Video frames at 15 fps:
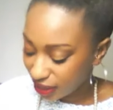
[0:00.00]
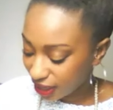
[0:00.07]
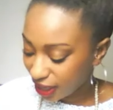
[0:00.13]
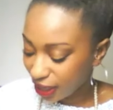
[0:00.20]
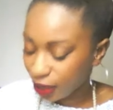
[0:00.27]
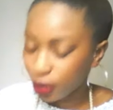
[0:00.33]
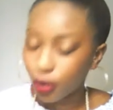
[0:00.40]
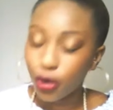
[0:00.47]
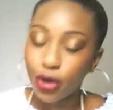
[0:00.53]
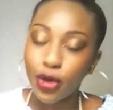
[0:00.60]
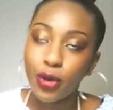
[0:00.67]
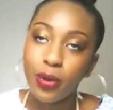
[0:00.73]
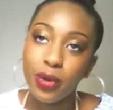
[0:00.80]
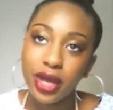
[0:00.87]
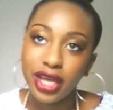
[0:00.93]
that I
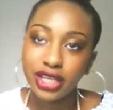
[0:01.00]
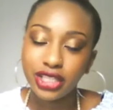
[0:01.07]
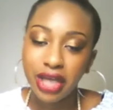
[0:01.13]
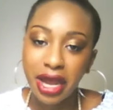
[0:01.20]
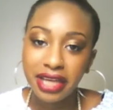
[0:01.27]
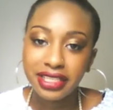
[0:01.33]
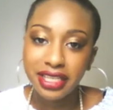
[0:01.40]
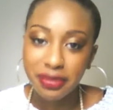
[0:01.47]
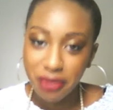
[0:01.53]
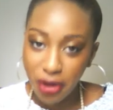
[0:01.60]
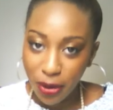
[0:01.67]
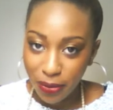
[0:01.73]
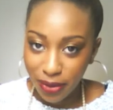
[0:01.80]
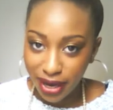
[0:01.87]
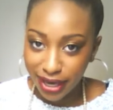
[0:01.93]
got, which I did
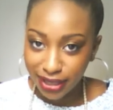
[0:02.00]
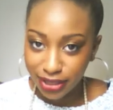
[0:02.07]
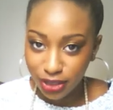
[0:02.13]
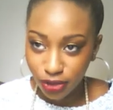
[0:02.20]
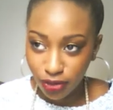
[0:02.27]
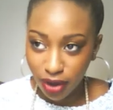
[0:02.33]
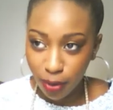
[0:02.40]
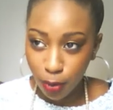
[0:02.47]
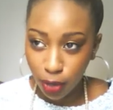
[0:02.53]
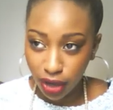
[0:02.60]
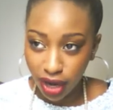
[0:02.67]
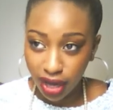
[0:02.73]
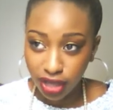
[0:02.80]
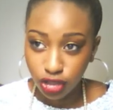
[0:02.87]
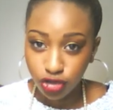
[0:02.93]
put on my Instagram when
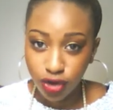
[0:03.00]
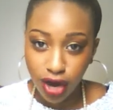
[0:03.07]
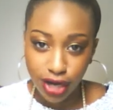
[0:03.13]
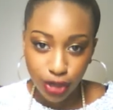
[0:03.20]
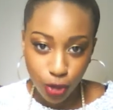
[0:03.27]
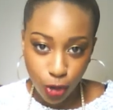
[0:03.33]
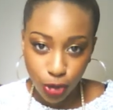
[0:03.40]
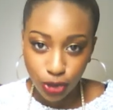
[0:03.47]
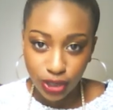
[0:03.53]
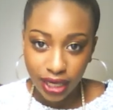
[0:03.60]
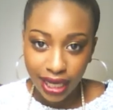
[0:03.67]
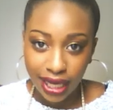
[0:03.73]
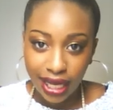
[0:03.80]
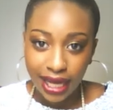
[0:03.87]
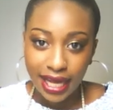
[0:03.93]
I tried it on
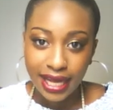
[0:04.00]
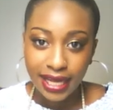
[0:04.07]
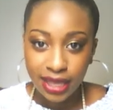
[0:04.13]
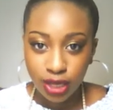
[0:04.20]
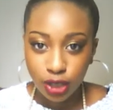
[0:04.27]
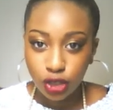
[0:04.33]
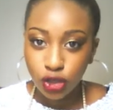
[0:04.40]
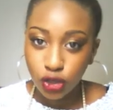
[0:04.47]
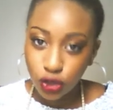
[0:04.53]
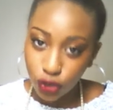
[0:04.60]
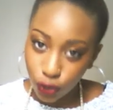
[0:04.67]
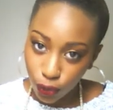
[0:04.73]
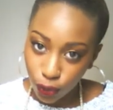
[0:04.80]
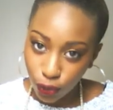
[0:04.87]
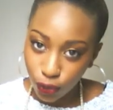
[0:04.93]
in
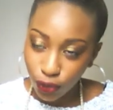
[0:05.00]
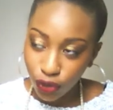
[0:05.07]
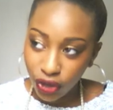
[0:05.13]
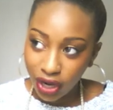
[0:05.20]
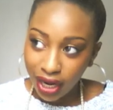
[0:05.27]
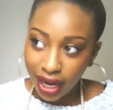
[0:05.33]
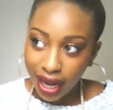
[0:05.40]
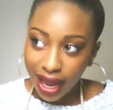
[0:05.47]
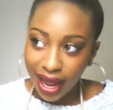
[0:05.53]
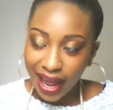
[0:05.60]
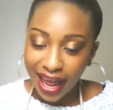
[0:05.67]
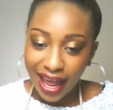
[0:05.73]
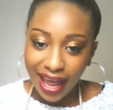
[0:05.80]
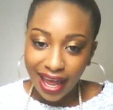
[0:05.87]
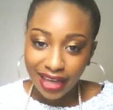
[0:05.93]
store,
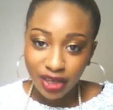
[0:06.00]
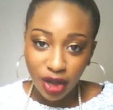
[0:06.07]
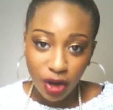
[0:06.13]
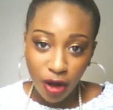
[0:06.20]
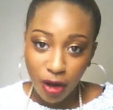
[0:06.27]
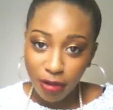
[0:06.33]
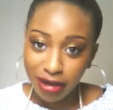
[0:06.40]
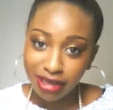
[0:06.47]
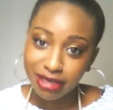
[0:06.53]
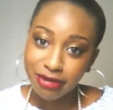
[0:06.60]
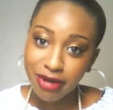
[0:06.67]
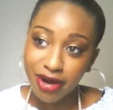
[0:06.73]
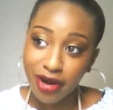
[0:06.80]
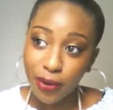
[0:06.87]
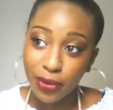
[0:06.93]
and I can't wait to
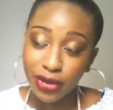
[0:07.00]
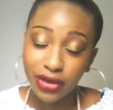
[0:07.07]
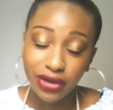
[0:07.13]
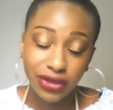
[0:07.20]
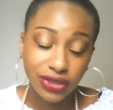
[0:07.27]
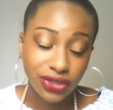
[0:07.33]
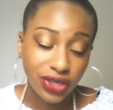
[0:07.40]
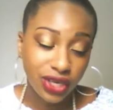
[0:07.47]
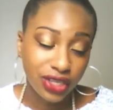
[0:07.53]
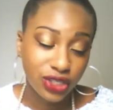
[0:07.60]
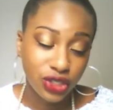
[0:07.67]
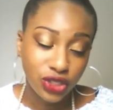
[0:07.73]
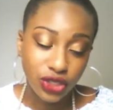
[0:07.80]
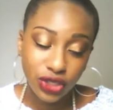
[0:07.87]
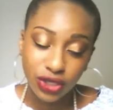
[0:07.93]
wear it because
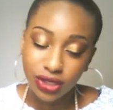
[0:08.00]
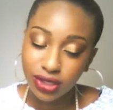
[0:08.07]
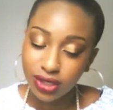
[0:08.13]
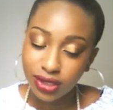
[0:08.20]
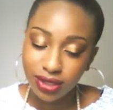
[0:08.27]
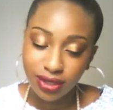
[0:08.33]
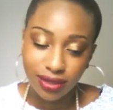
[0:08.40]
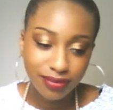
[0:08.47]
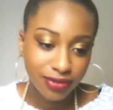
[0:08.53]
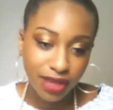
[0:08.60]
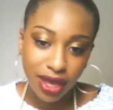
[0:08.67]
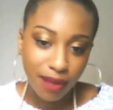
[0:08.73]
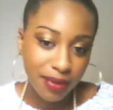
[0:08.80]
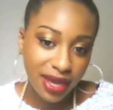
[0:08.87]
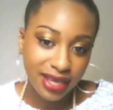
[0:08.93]
it's just
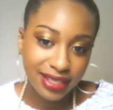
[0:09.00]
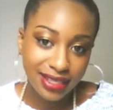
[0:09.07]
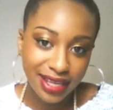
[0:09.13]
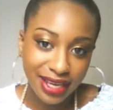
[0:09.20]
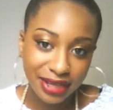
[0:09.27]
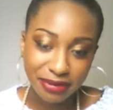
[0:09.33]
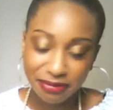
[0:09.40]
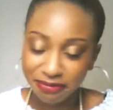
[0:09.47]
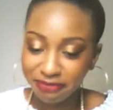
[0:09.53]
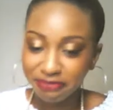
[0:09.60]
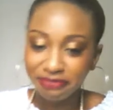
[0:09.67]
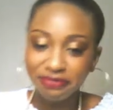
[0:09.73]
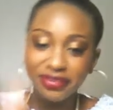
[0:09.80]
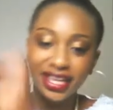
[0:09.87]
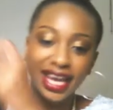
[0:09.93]
amazing.
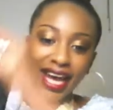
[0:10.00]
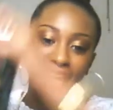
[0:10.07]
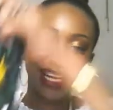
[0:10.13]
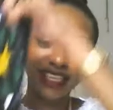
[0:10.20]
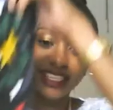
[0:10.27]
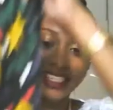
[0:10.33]
And it